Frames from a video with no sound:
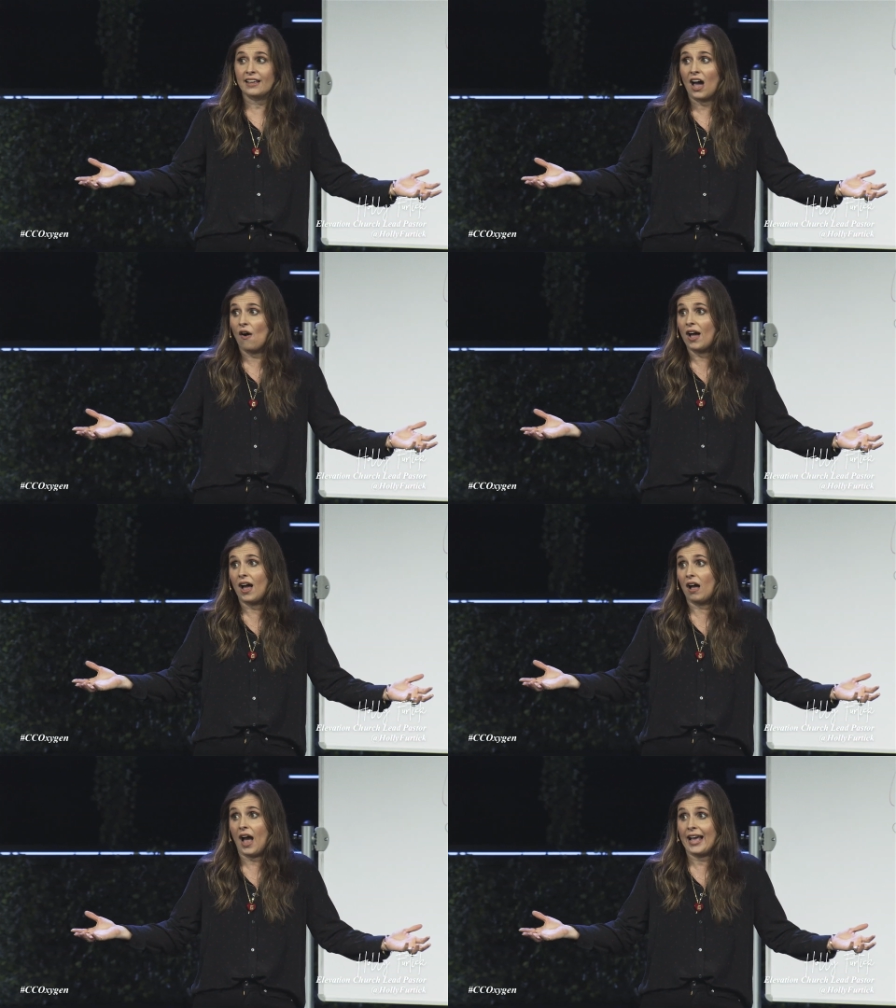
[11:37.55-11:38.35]
Now,
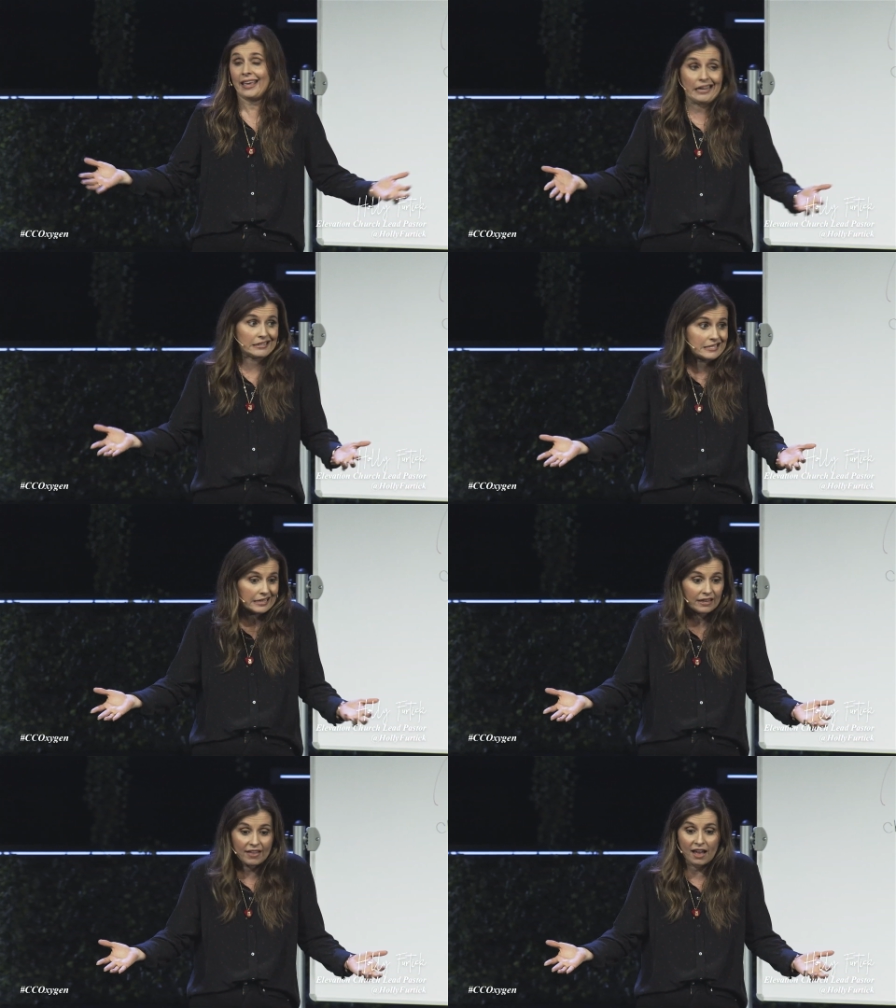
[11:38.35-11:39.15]
I can't
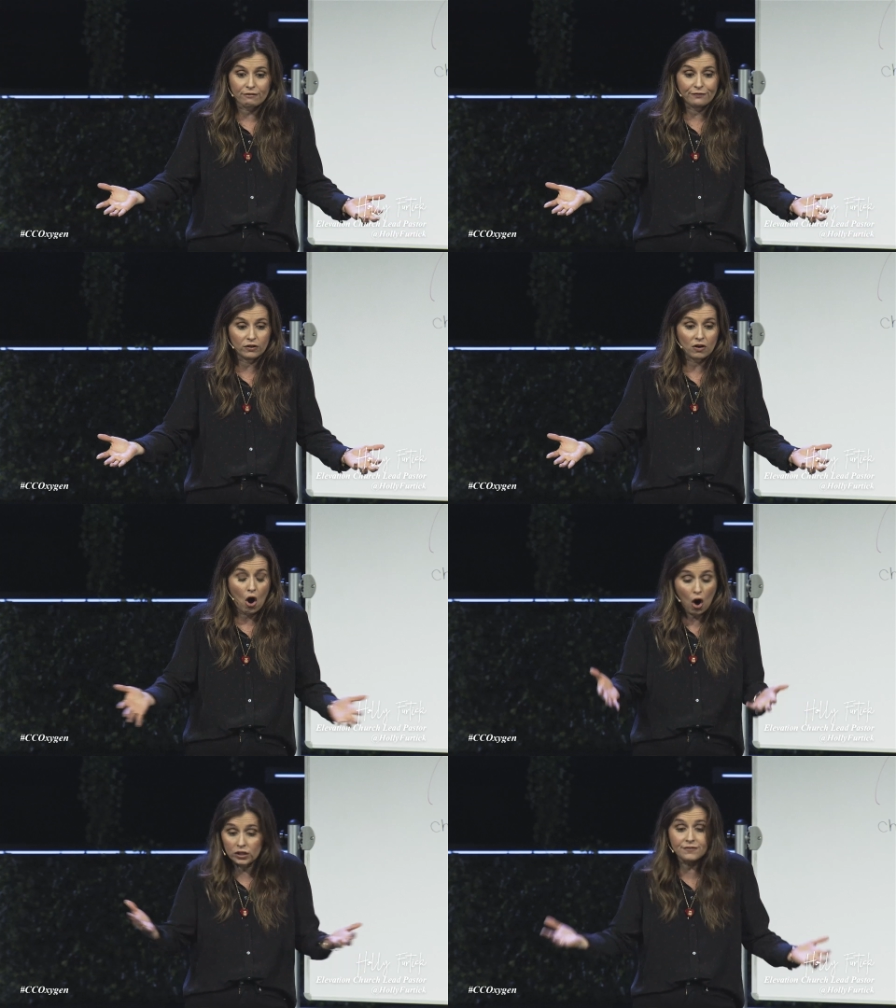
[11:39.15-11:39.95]
say that for
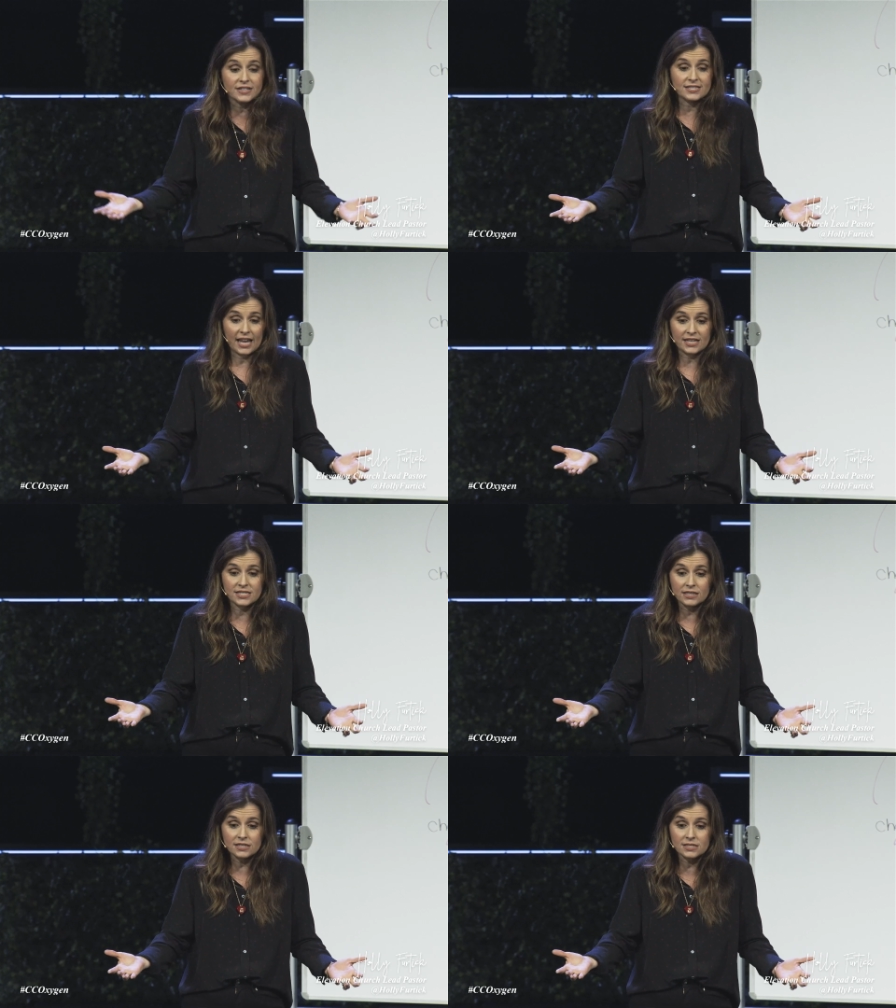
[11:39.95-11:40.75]
all of the
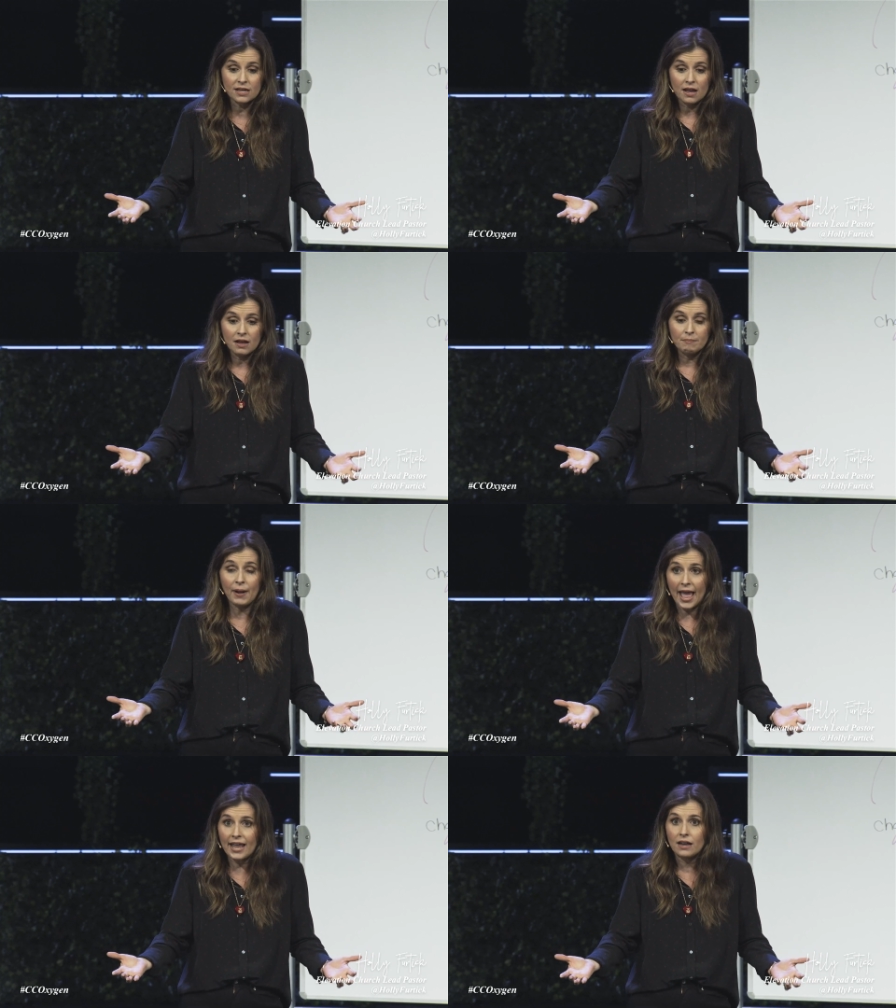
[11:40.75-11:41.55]
sexes,
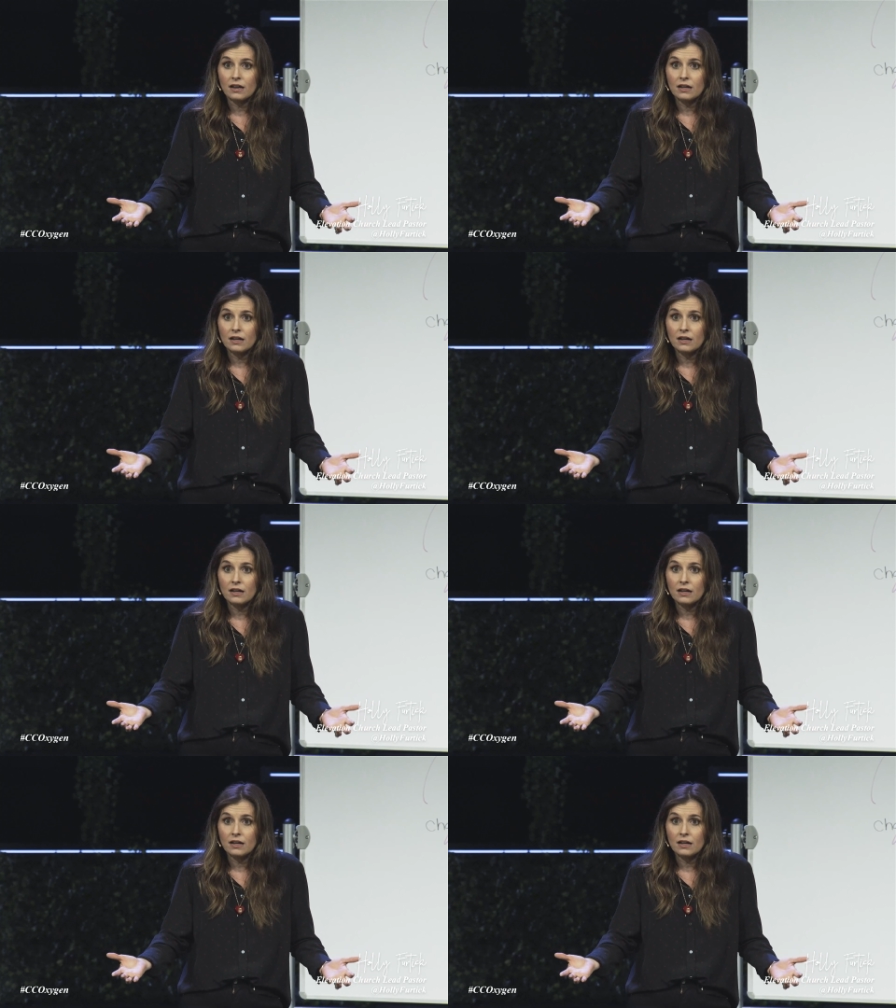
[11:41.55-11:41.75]
but